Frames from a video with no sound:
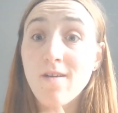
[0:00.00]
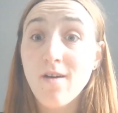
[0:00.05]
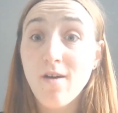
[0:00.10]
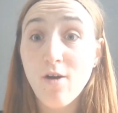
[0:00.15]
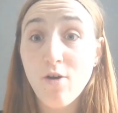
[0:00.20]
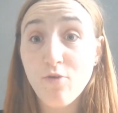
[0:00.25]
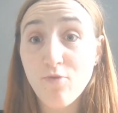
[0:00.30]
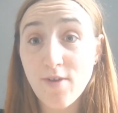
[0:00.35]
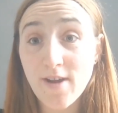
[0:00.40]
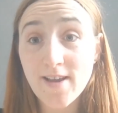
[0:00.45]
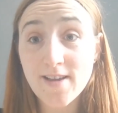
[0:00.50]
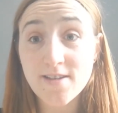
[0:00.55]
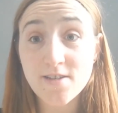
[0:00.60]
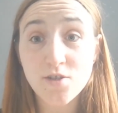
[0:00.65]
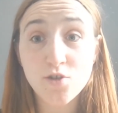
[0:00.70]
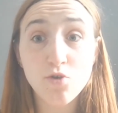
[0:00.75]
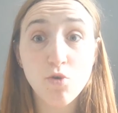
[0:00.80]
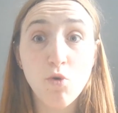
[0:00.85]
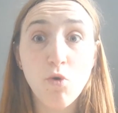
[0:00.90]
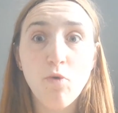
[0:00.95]
Alright,
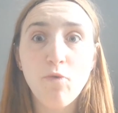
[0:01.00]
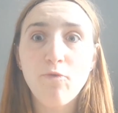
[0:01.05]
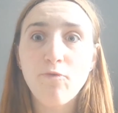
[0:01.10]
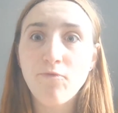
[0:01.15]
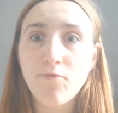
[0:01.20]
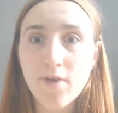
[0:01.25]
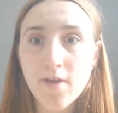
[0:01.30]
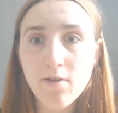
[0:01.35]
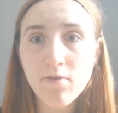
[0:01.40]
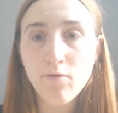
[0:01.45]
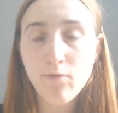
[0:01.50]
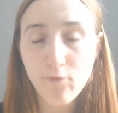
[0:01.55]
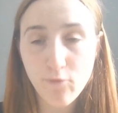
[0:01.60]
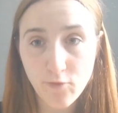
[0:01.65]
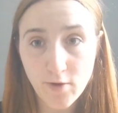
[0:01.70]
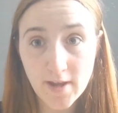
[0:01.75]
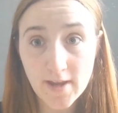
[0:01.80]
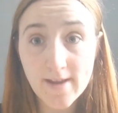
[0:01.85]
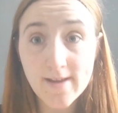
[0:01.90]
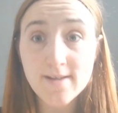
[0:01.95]
so feel
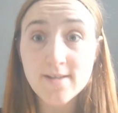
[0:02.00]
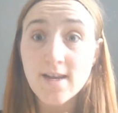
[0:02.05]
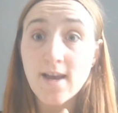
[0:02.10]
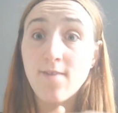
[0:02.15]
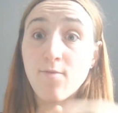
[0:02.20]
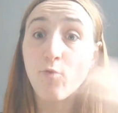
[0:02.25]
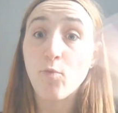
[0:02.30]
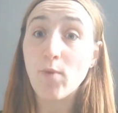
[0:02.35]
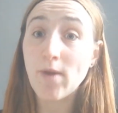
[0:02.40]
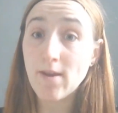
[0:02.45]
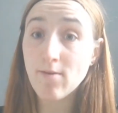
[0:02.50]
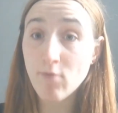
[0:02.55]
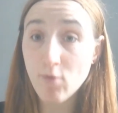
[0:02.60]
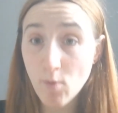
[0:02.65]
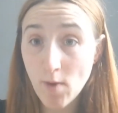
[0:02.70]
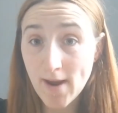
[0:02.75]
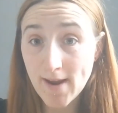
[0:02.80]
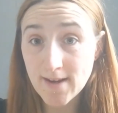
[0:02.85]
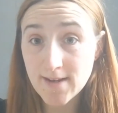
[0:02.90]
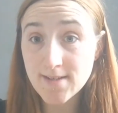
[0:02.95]
free to have a wee
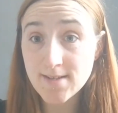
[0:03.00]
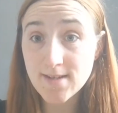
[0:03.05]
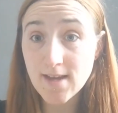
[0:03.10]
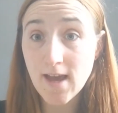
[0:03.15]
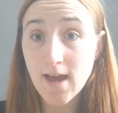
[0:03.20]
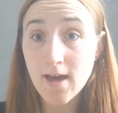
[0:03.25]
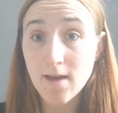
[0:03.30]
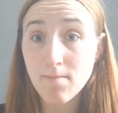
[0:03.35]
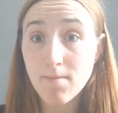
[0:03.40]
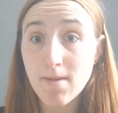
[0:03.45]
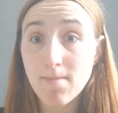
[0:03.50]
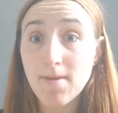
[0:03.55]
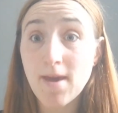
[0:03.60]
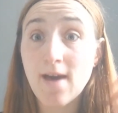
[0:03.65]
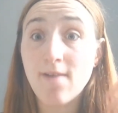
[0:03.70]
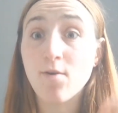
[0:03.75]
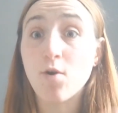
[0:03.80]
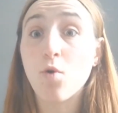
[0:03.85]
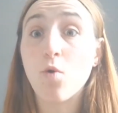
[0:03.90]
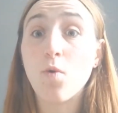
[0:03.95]
rewind and maybe
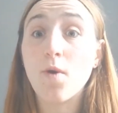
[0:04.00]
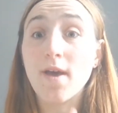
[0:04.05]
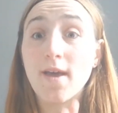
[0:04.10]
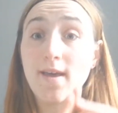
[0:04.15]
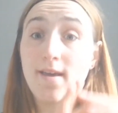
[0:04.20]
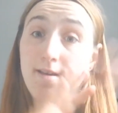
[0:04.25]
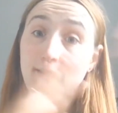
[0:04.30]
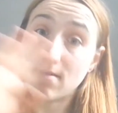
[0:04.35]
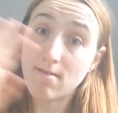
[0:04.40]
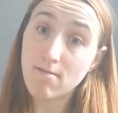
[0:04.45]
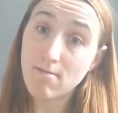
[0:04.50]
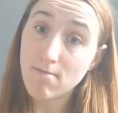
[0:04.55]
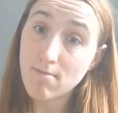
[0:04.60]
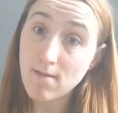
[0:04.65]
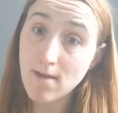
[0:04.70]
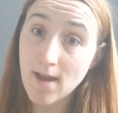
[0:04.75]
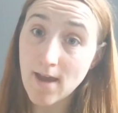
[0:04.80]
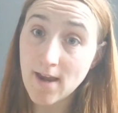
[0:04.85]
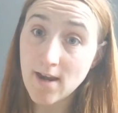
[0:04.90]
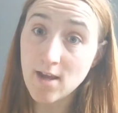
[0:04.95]
have a go at
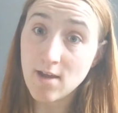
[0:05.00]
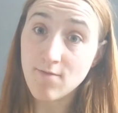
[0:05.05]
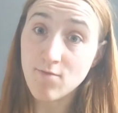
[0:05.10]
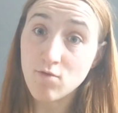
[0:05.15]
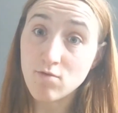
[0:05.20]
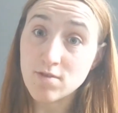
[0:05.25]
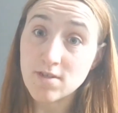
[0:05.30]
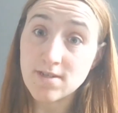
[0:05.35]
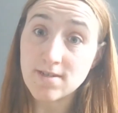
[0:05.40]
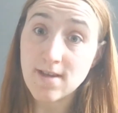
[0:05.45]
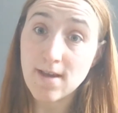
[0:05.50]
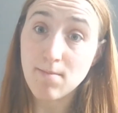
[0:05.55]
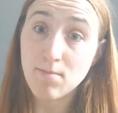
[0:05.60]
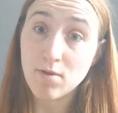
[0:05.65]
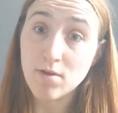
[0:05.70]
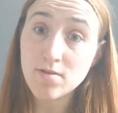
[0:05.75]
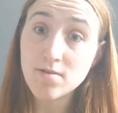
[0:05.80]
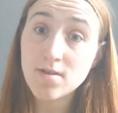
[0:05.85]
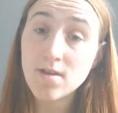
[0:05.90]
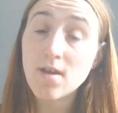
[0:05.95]
any of those
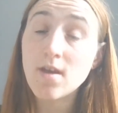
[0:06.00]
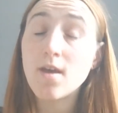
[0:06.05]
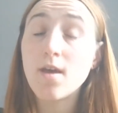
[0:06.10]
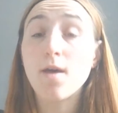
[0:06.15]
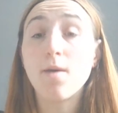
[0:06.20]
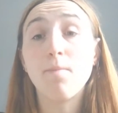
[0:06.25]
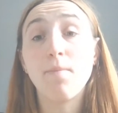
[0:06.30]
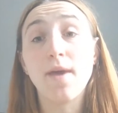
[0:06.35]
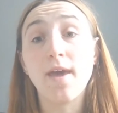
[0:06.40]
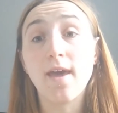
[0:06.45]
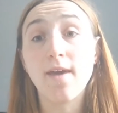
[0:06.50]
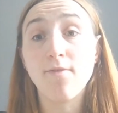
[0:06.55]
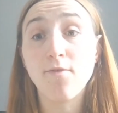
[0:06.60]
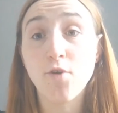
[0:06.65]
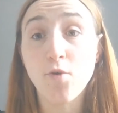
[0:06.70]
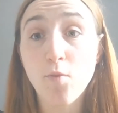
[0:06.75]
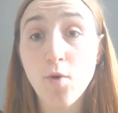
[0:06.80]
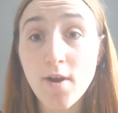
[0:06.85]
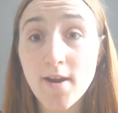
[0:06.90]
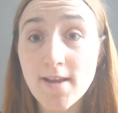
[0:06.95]
examples, but if
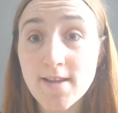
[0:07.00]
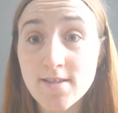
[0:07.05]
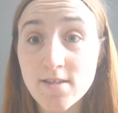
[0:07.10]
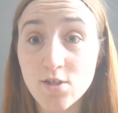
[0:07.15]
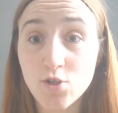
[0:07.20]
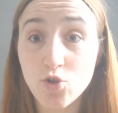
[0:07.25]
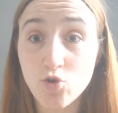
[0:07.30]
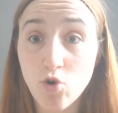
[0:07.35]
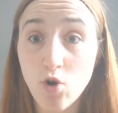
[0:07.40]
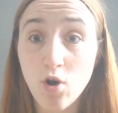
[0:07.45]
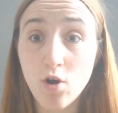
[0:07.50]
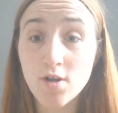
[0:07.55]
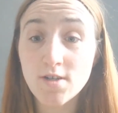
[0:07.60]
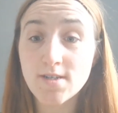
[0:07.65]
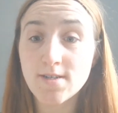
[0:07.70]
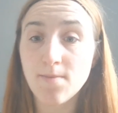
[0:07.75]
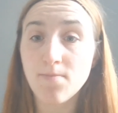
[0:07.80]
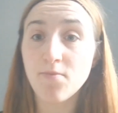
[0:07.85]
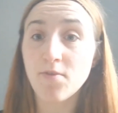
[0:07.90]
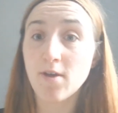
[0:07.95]
you're wanting to draw
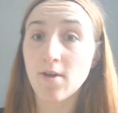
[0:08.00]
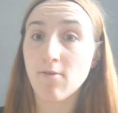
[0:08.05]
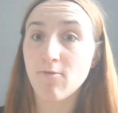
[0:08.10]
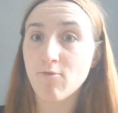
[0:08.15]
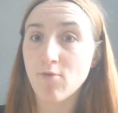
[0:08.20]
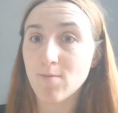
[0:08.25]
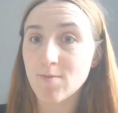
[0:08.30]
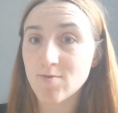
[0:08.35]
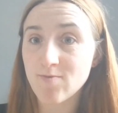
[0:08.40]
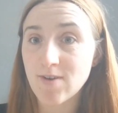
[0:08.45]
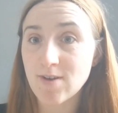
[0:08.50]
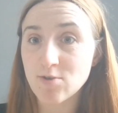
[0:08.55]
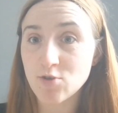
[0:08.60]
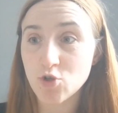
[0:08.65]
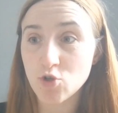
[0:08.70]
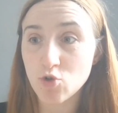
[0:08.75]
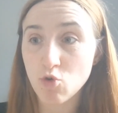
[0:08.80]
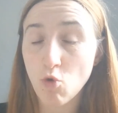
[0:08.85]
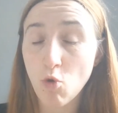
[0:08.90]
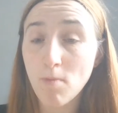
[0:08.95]
something from around
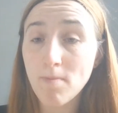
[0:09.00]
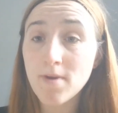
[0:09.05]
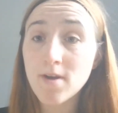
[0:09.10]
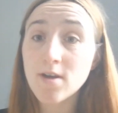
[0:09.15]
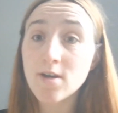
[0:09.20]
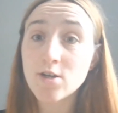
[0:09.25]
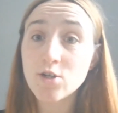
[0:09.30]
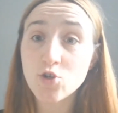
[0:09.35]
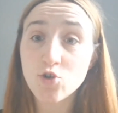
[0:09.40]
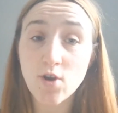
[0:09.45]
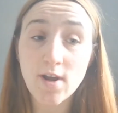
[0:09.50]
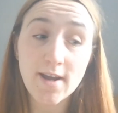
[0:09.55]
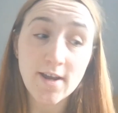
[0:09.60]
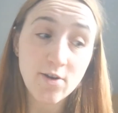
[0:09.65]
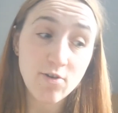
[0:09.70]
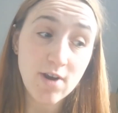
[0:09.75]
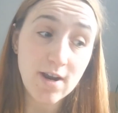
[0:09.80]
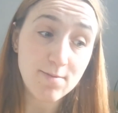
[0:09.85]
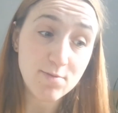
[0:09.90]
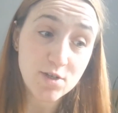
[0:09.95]
your home, try and
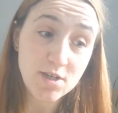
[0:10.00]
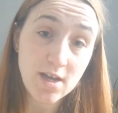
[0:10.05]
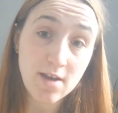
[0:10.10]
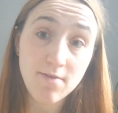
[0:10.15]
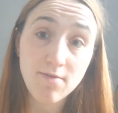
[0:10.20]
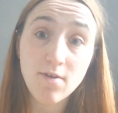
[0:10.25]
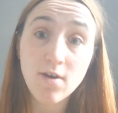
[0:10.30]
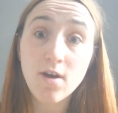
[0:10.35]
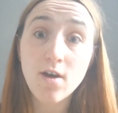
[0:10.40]
grab yourself